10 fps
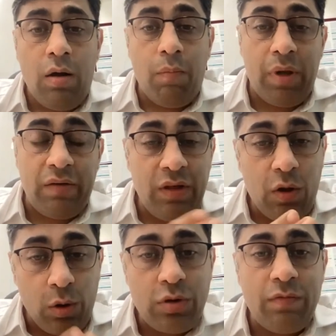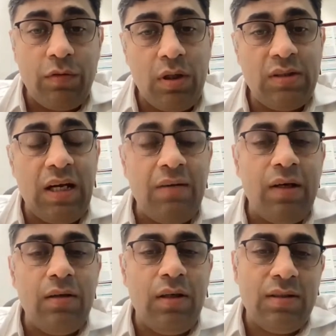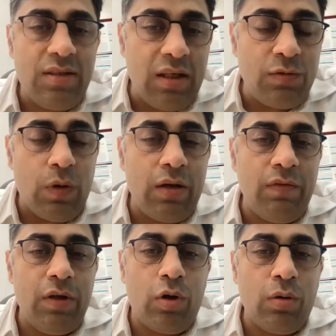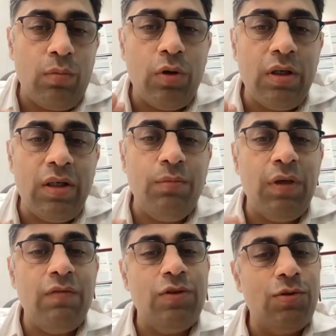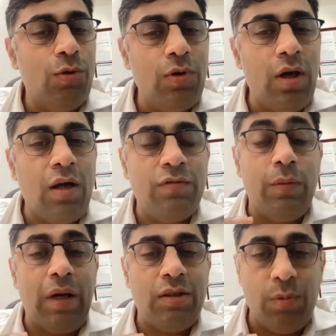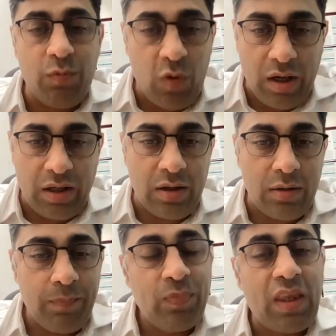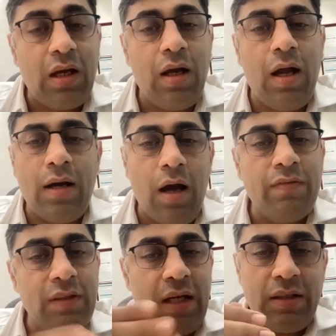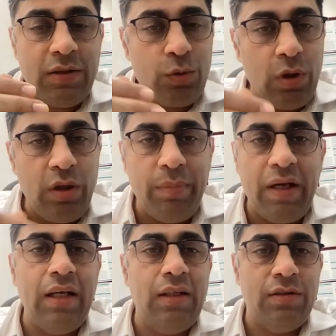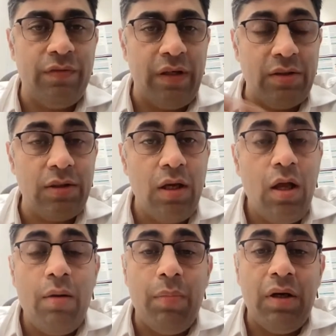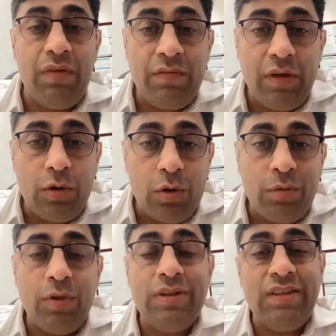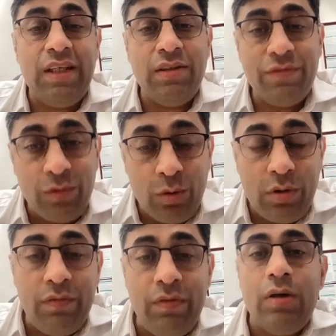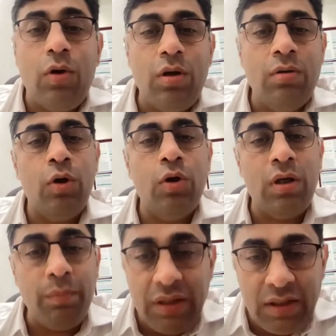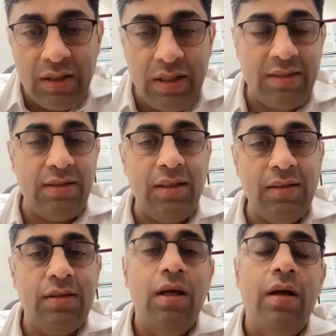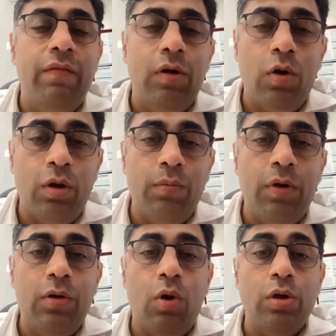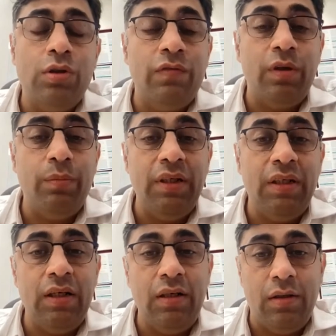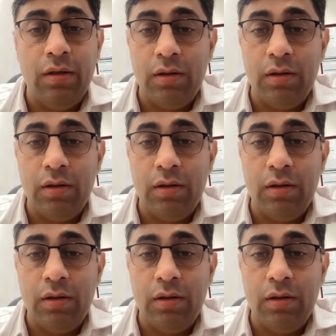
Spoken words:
But we also have to understand, when it is stage one, we're talking about a treatment which is going to last for maximum 1 year. And after that, it is only maintenance phase. But when we are talking about stage four, we are talking about repeated testings. We're talking about cost of repeated